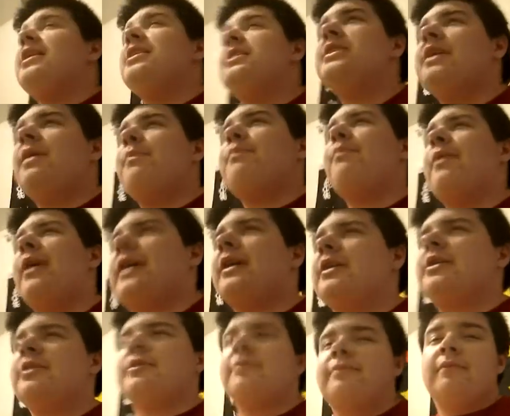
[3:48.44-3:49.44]
a step
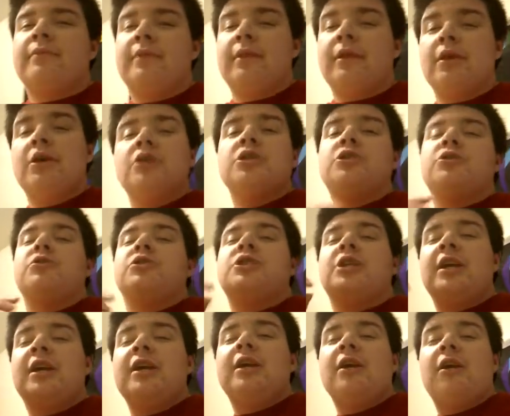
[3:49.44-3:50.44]
back so
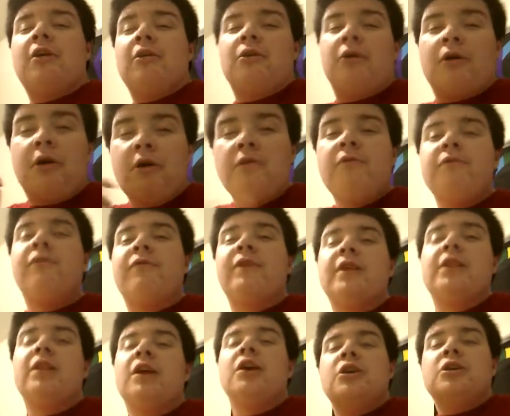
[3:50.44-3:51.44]
she can get on her own
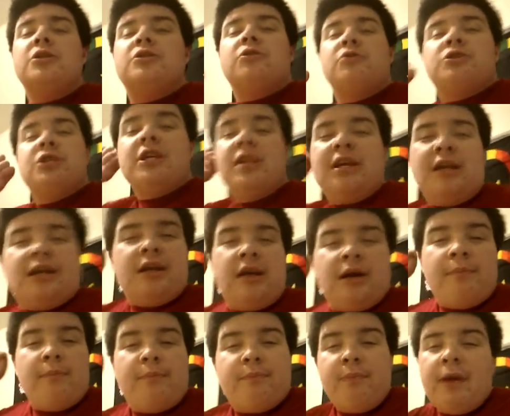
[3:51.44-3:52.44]
feet, so she can
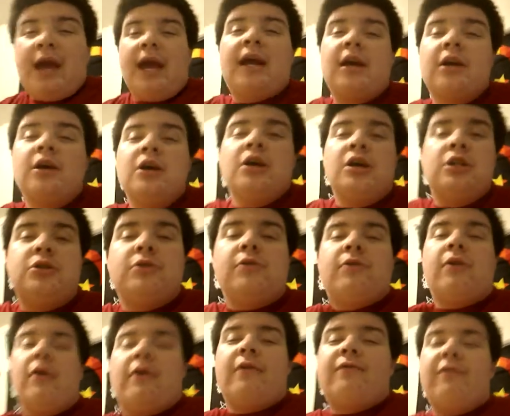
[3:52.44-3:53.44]
come back to
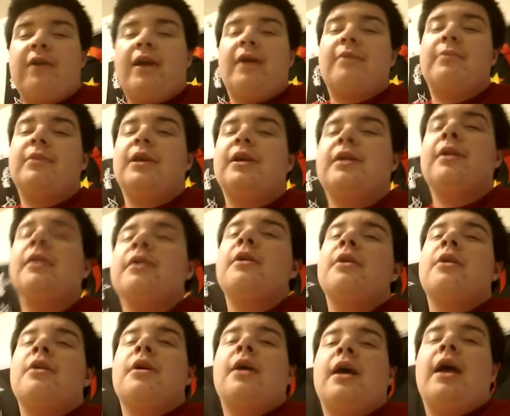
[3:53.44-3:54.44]
her family
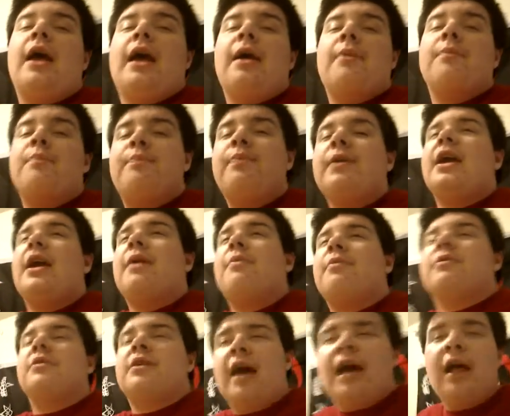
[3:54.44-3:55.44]
and be
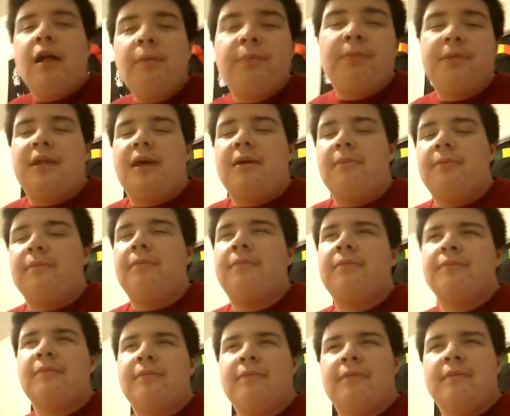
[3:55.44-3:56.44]
able to help them.
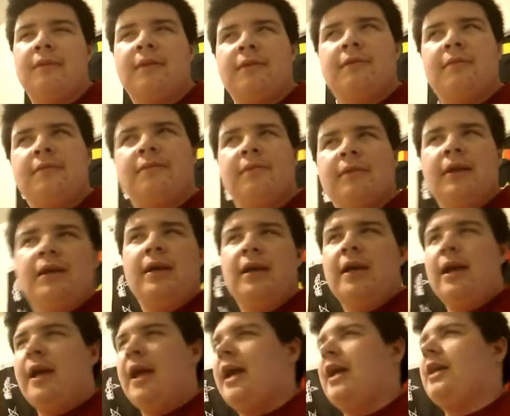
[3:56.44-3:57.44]

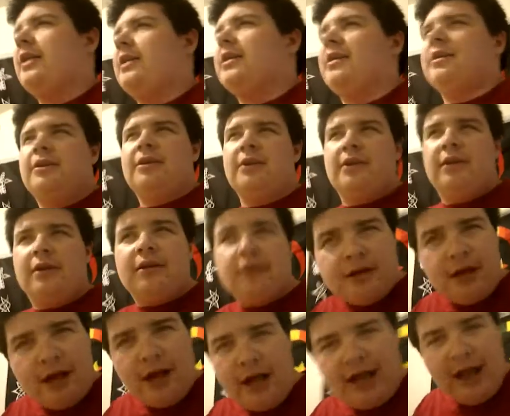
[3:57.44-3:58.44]
And
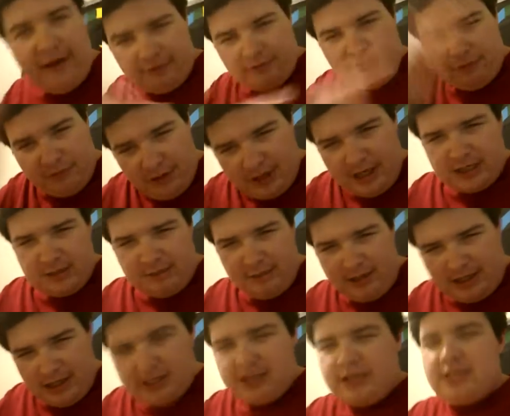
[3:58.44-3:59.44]
I have to
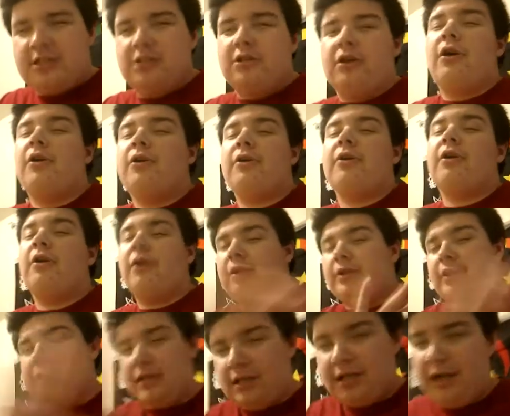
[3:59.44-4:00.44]
re-explain this to her
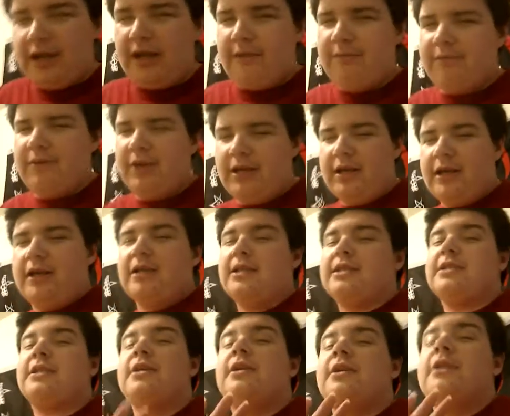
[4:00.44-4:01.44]
all the time
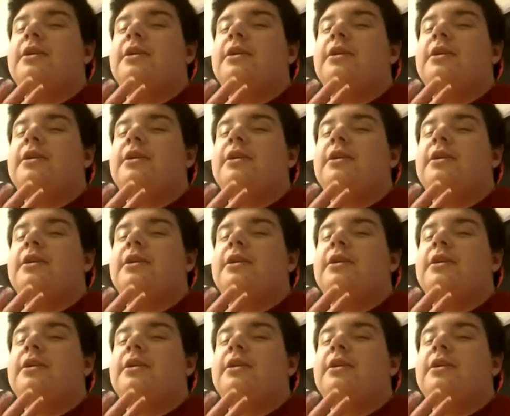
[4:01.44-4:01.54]
because